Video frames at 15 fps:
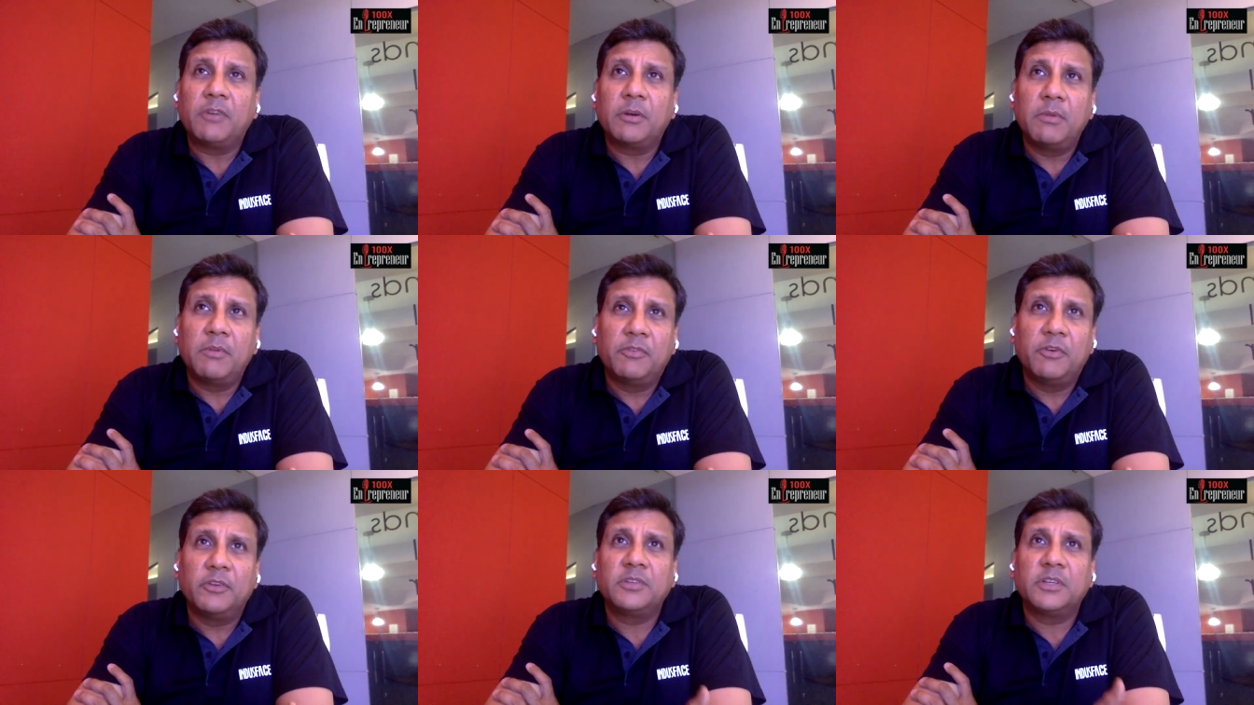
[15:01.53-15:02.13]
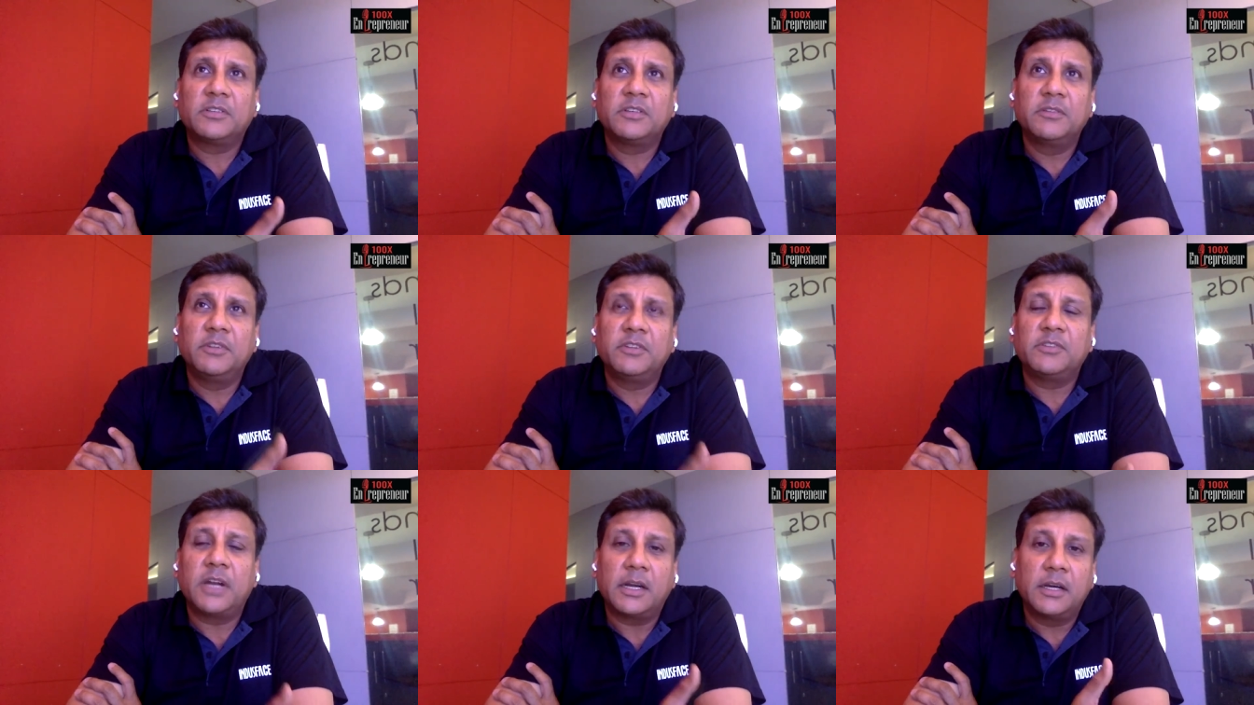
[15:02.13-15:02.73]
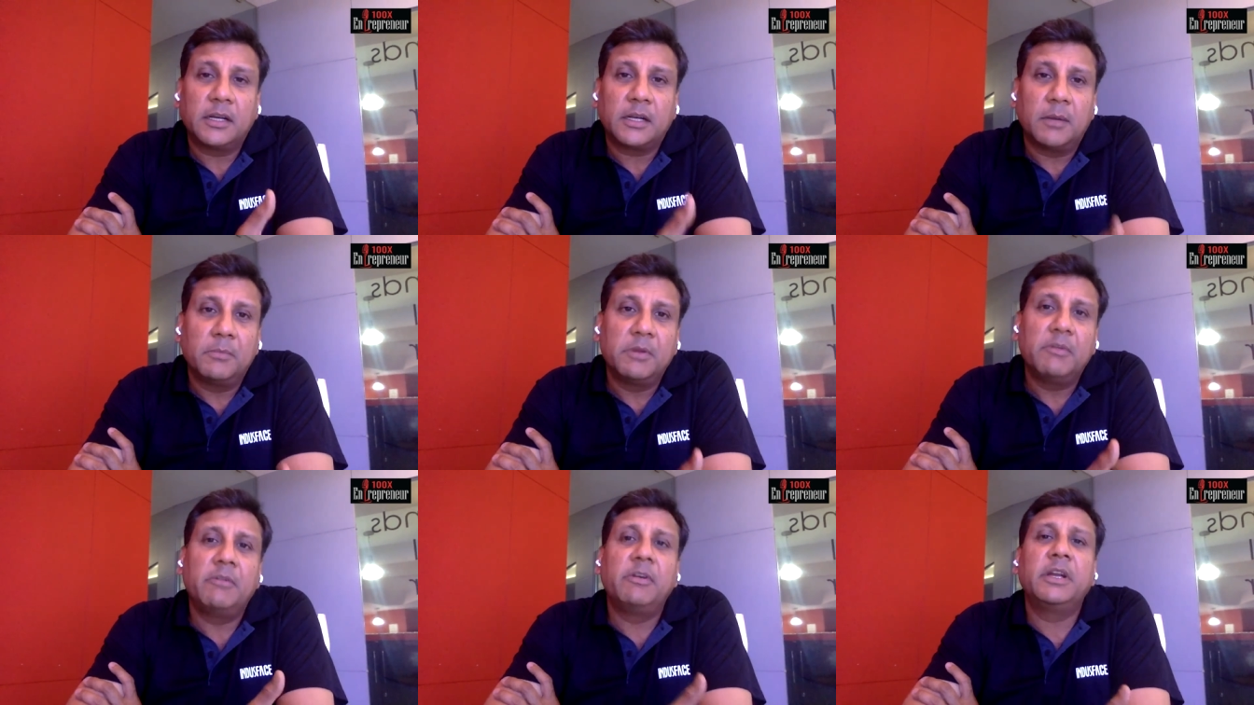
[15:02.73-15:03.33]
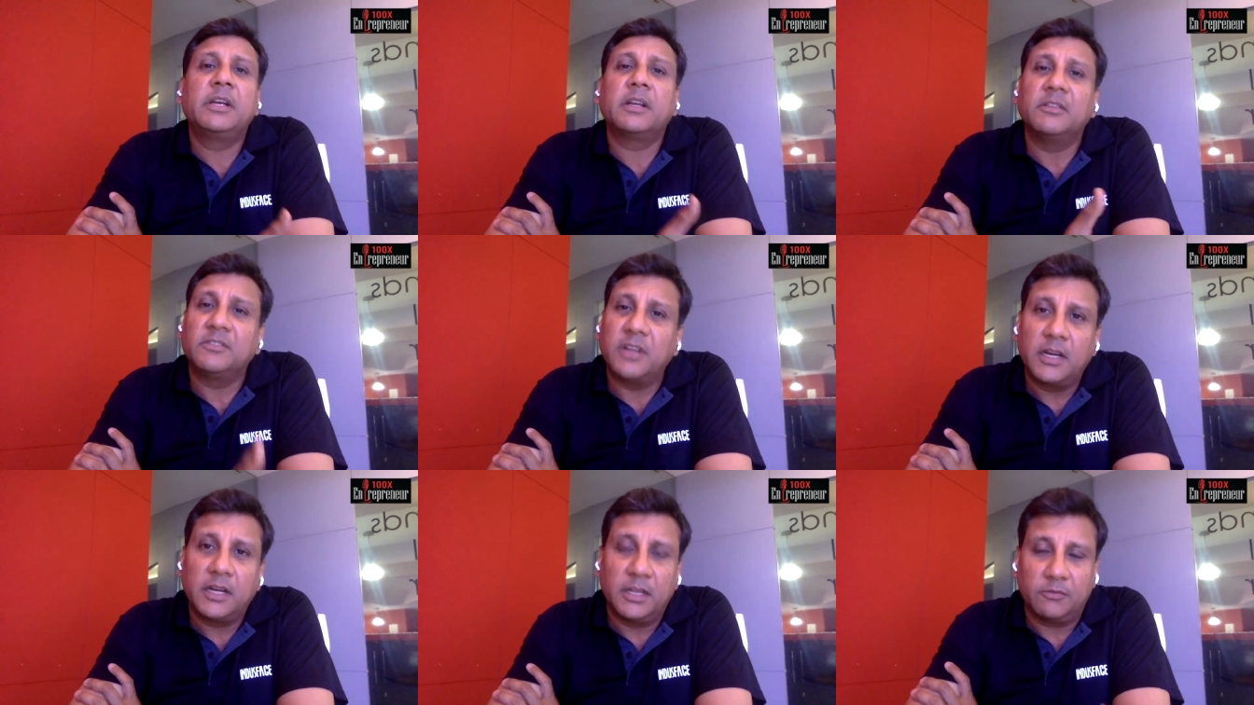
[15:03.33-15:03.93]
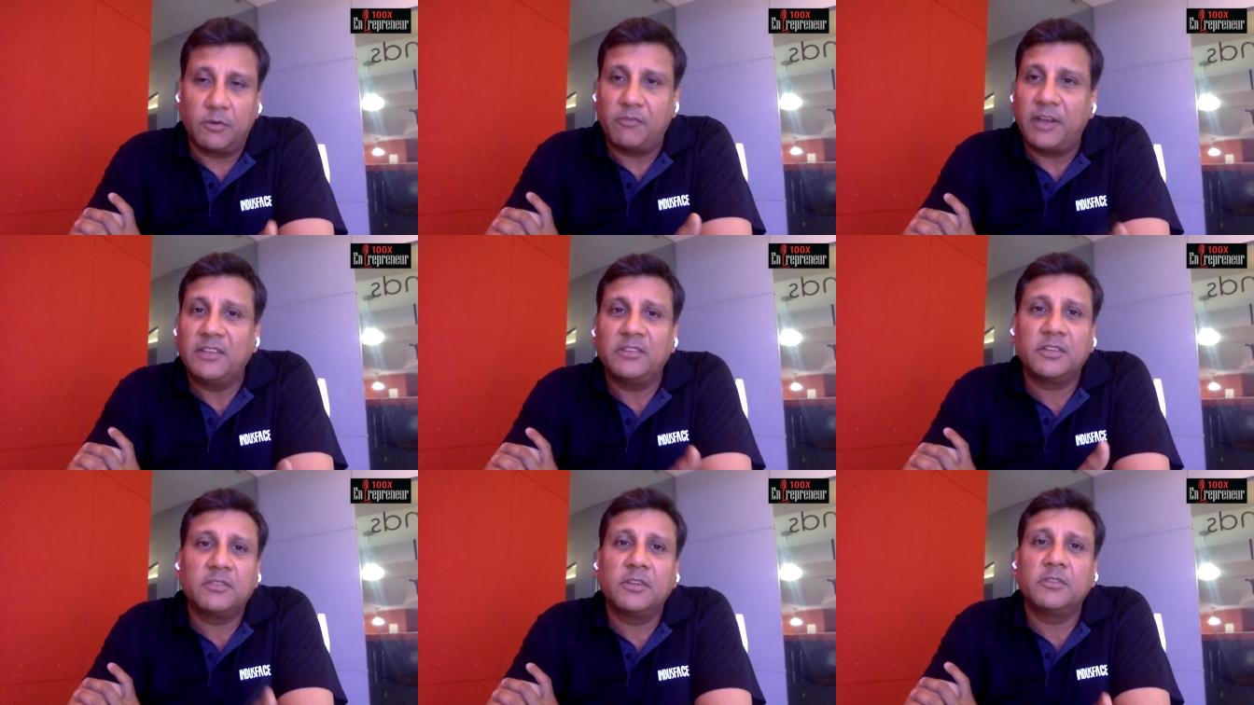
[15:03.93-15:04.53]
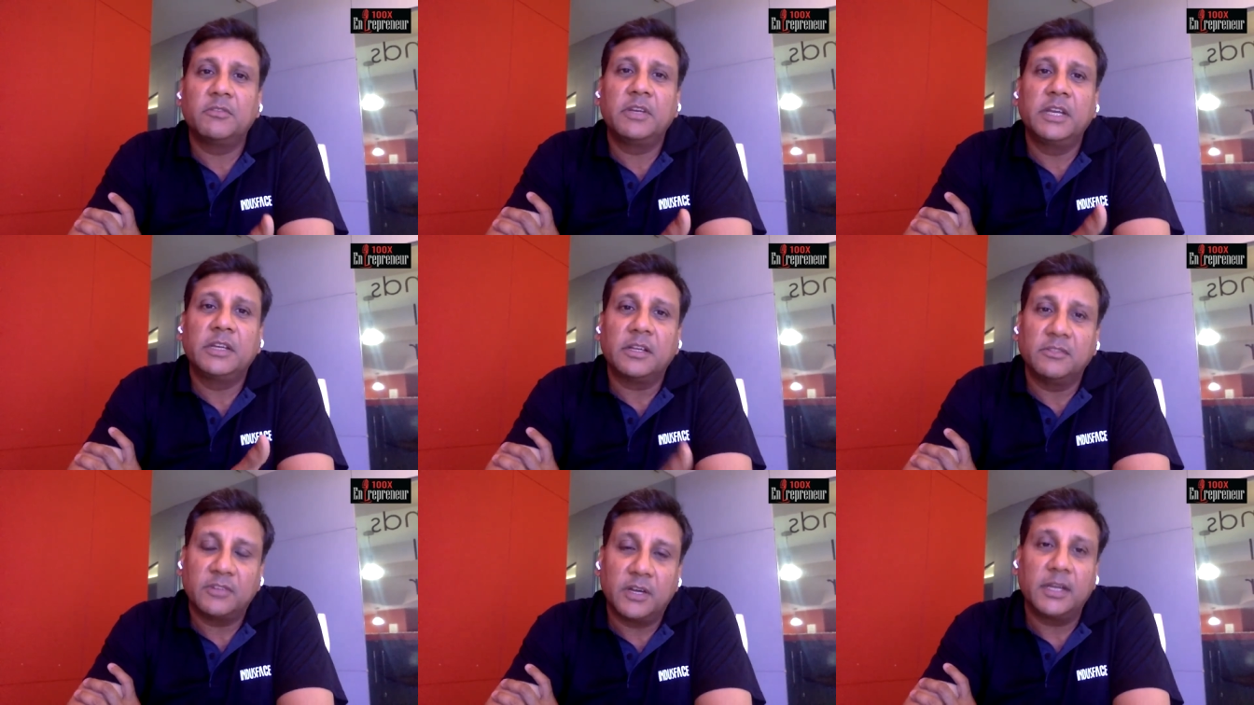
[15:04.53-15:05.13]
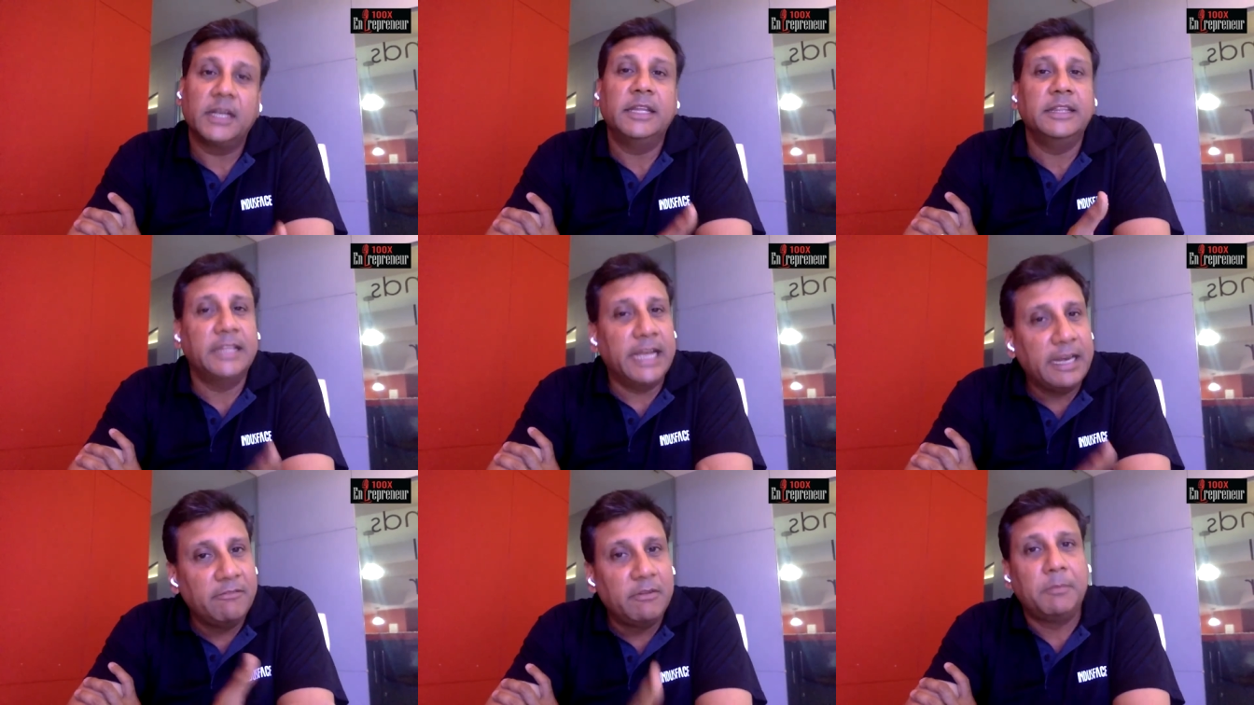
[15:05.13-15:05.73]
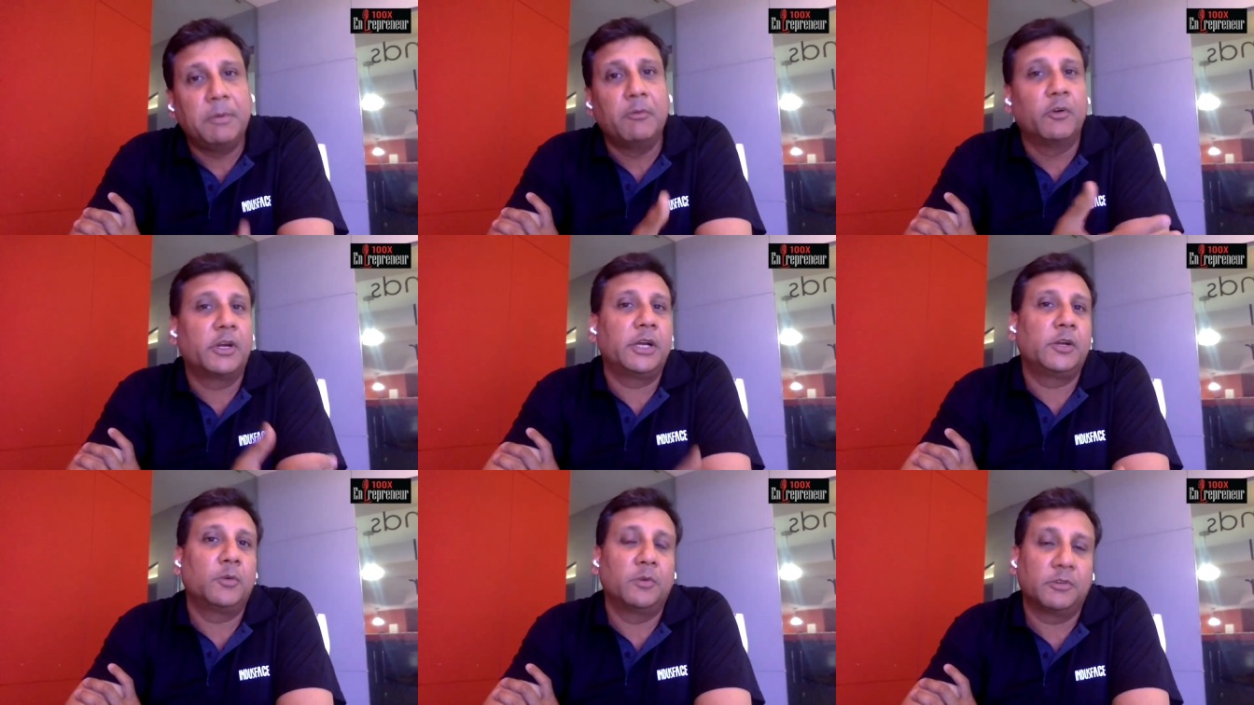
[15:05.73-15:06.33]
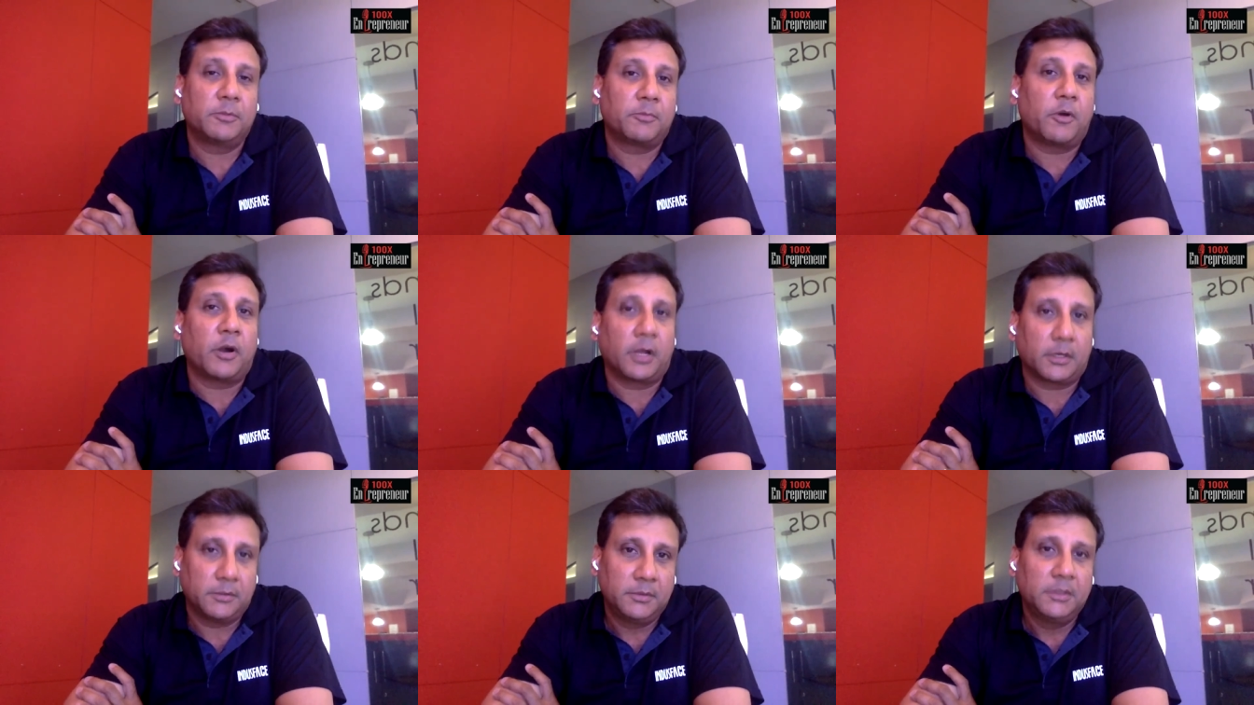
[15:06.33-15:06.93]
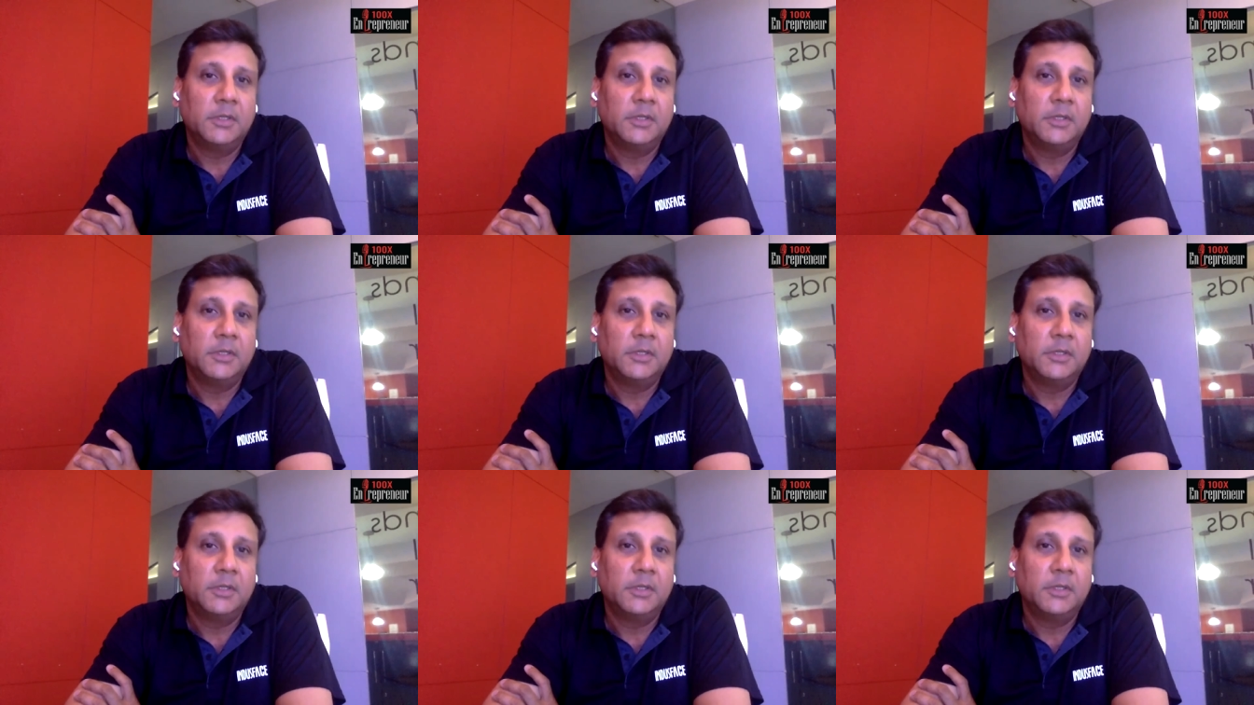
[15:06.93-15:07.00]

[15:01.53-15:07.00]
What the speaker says: after my first visit, we started a company where we did consulting. For 5-6 years, we did consulting and then we pivoted toward the product.